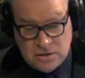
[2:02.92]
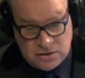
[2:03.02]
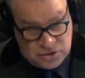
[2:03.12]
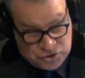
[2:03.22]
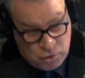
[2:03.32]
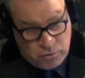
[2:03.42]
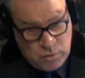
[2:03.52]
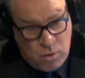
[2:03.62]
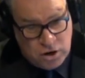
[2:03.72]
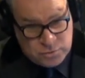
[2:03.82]
the story
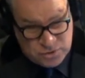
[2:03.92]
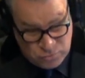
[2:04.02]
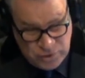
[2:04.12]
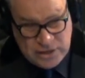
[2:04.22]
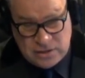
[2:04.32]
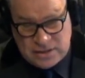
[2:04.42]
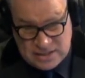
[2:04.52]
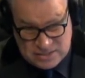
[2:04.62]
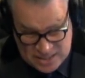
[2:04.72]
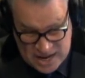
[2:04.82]
was was a real
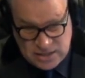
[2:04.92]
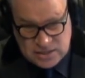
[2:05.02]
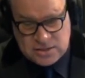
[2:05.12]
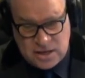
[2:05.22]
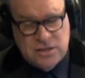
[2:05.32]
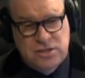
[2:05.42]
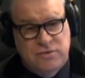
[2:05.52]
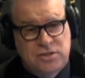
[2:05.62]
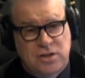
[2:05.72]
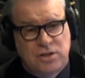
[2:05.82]
tense edge of
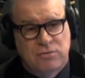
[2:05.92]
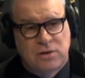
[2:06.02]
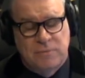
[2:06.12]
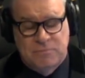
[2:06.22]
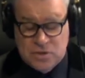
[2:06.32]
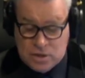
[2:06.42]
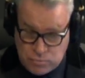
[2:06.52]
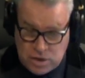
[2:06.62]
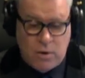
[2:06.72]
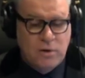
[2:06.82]
your seat thriller. So they
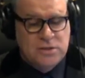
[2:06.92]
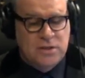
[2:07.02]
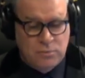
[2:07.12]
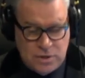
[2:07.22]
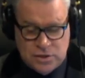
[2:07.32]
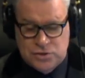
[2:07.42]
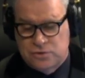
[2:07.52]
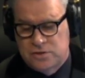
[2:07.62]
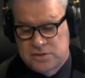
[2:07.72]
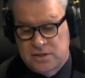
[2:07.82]
rewrote it, they
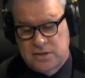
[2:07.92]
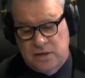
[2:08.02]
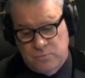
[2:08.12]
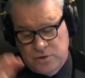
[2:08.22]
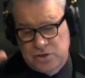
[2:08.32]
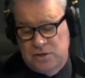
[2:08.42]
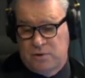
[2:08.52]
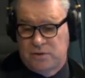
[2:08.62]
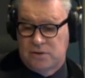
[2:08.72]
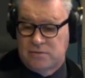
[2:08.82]
reconstructed it. They had originally
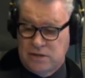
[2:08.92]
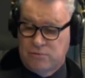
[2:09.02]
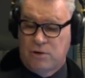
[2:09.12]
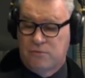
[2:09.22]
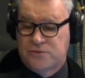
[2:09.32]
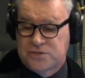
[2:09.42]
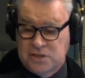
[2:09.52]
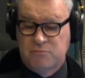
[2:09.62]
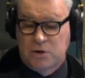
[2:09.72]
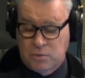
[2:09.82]
written the lead role for
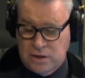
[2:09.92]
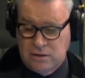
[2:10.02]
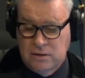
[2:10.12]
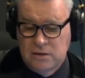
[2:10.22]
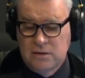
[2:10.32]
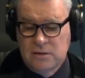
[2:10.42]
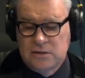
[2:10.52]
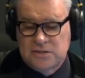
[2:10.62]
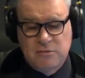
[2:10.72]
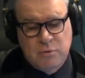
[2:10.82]
Steve McQueen
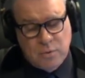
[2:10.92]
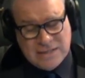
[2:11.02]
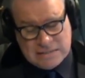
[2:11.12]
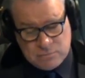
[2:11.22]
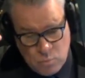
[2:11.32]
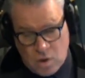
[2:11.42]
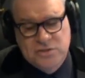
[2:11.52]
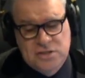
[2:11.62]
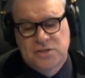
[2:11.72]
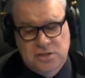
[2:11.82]
Steve McQueen
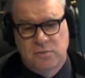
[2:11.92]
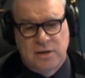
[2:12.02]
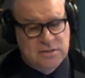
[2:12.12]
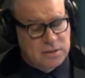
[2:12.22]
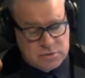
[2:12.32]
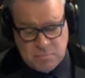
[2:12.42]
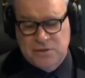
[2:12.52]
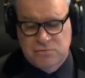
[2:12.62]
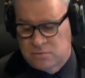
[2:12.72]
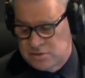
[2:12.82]
wanted to do it. He said it was the best
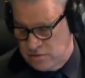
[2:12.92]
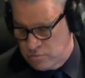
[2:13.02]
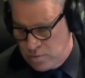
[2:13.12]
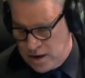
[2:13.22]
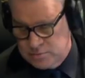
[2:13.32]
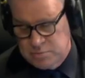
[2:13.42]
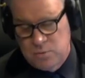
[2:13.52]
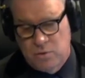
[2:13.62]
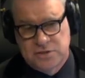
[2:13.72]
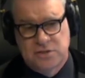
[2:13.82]
script he'd ever read, but he
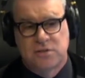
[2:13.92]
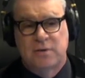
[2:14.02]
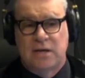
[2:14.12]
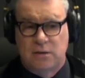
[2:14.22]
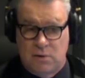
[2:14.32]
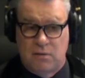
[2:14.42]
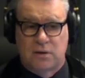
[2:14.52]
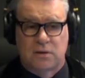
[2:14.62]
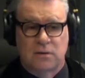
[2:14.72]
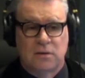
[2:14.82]
wanted to do it in
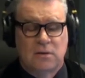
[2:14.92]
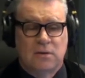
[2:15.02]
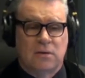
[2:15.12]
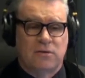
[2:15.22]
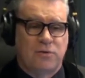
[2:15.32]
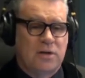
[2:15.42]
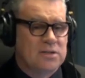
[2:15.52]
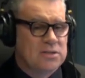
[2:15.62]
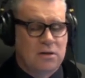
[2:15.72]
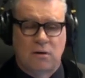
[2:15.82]
America. And Friedkin
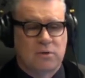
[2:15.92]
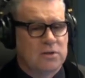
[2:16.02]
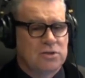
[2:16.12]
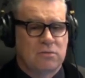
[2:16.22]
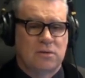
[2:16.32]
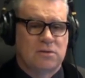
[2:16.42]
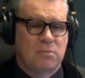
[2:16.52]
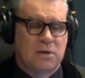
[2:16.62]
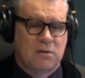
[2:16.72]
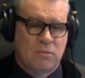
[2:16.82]
said, "Oh, I'm going to shoot in the
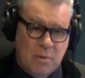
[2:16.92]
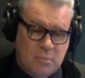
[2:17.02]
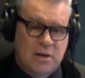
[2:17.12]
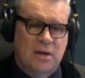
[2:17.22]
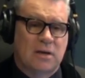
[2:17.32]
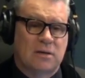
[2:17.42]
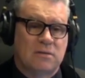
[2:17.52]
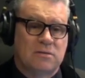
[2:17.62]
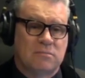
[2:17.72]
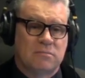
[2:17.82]
Dominican Republic."
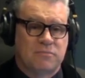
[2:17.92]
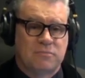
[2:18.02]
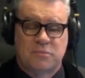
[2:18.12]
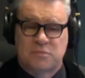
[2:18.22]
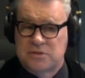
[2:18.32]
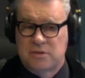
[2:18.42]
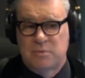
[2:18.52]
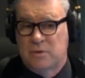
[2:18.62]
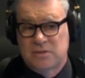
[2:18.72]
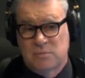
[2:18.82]
And Steve
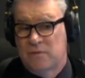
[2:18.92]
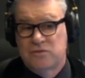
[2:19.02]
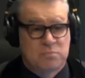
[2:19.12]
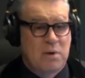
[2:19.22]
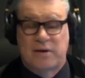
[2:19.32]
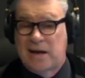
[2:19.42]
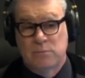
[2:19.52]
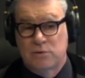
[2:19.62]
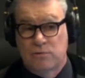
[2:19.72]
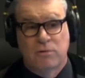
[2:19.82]
McQueen said, "Well, I've just married Ali
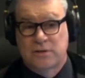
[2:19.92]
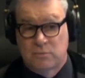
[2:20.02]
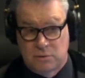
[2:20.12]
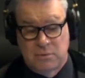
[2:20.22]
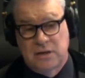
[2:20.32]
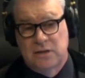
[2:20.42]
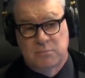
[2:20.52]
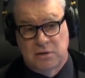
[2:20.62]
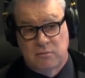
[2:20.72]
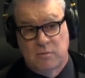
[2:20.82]
MacGraw. I don't want to make it in the
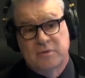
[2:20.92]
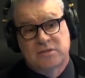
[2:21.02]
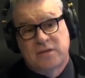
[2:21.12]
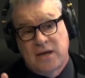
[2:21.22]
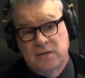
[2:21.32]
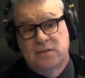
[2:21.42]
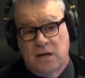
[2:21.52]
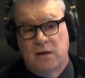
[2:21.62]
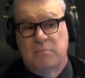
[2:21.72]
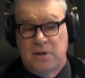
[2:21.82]
Dominican Republic." So they ended
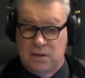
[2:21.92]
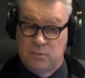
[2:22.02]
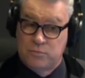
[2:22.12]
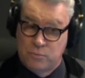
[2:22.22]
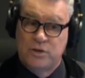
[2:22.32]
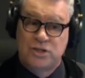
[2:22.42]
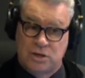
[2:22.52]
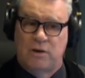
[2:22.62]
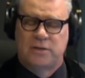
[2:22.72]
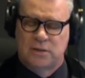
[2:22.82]
up making it with Roy
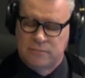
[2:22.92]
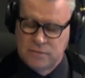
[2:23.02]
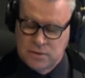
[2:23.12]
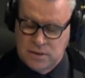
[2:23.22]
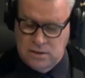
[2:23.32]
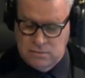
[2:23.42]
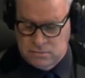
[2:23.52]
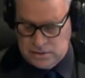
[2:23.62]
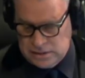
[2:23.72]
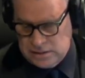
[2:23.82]
Scheider in
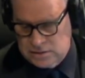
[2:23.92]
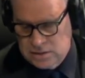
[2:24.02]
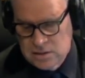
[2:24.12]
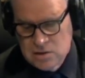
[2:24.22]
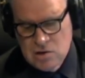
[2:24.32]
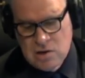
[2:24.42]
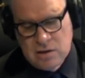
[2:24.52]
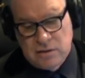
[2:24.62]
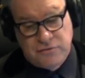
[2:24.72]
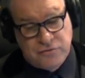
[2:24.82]
the lead.
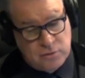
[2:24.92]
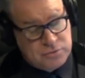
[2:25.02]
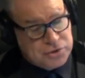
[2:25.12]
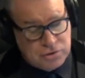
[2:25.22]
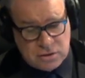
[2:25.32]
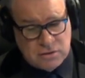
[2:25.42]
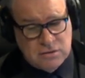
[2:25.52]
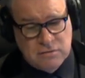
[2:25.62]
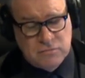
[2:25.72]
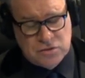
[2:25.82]
The film took
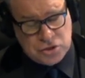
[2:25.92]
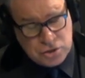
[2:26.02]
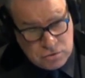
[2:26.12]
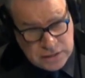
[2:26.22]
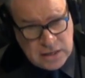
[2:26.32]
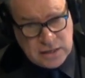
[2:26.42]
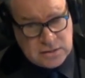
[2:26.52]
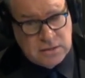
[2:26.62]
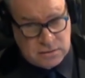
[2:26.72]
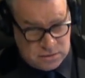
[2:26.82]
two years
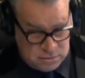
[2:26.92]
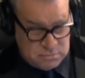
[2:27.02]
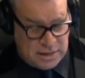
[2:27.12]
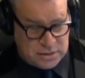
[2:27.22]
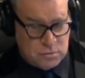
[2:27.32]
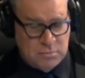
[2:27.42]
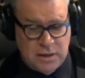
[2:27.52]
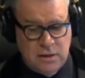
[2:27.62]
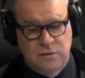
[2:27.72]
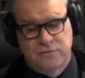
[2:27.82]
in the actual
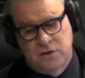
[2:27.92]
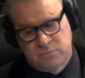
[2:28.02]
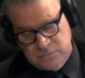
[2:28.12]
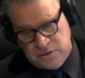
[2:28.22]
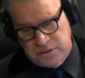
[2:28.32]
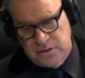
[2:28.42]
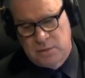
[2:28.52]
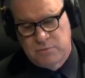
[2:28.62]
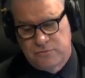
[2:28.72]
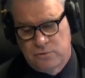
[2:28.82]
making of the film, another year
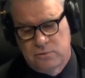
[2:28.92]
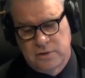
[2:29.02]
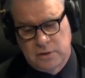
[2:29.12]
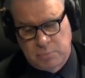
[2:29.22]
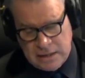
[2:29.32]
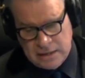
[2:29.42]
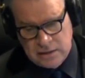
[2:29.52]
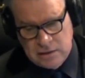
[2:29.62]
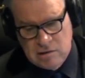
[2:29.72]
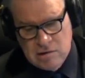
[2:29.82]
before in the
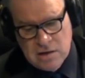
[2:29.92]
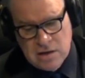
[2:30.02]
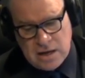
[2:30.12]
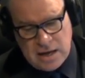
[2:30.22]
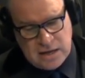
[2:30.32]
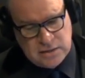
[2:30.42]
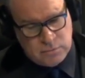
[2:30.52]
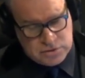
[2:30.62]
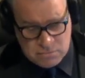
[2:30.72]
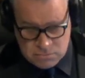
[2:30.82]
planning. And it
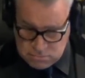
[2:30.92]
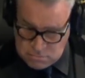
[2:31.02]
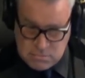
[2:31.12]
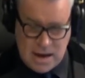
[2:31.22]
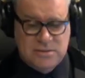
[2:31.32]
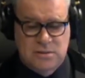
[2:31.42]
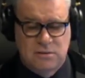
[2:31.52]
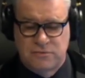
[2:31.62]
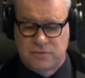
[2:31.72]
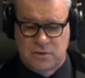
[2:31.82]
was a
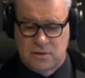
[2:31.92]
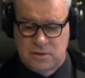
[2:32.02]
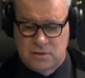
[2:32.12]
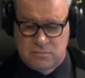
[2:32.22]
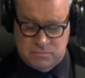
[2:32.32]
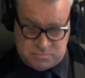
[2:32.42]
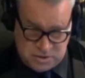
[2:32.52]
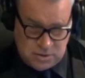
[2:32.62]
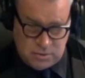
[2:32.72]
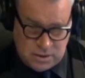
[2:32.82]
massive, uh,
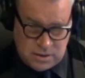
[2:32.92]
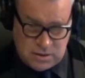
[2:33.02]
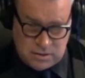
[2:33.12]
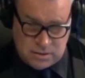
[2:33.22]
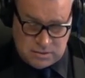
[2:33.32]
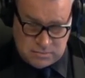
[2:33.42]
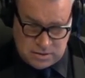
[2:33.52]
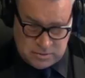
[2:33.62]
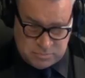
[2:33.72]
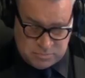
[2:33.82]
you know, uh,
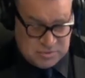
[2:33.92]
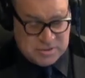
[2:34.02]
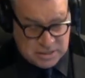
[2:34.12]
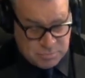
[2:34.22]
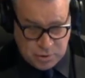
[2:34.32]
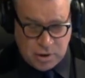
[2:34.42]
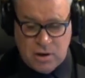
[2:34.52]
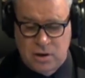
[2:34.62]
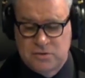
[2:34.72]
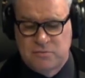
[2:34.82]
a, a thing to put
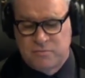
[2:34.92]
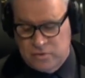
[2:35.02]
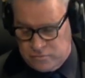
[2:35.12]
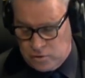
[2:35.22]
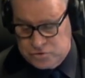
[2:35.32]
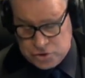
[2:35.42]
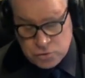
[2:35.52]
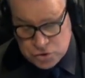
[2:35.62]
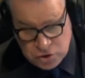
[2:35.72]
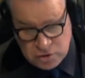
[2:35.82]
on. It involved
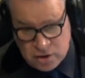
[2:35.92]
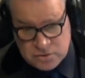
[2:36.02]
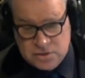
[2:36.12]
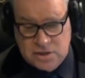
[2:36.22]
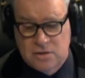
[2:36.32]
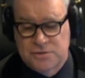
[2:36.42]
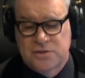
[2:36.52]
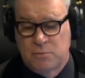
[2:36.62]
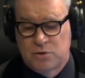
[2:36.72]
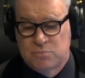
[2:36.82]
two studios because it cost
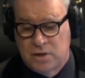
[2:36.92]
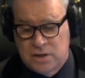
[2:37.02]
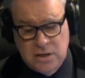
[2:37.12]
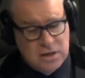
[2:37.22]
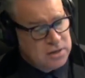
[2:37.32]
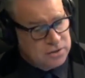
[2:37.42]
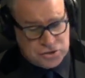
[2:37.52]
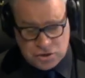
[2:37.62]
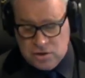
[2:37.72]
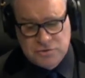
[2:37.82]
so much money. The
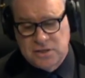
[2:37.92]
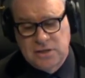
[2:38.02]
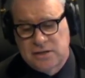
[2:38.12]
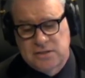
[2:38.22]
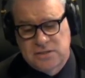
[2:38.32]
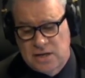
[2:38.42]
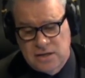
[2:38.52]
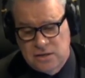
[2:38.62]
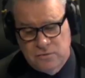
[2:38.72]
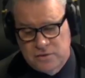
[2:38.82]
studios didn't get to see
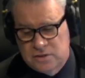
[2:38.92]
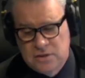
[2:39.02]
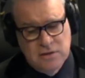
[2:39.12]
any of it.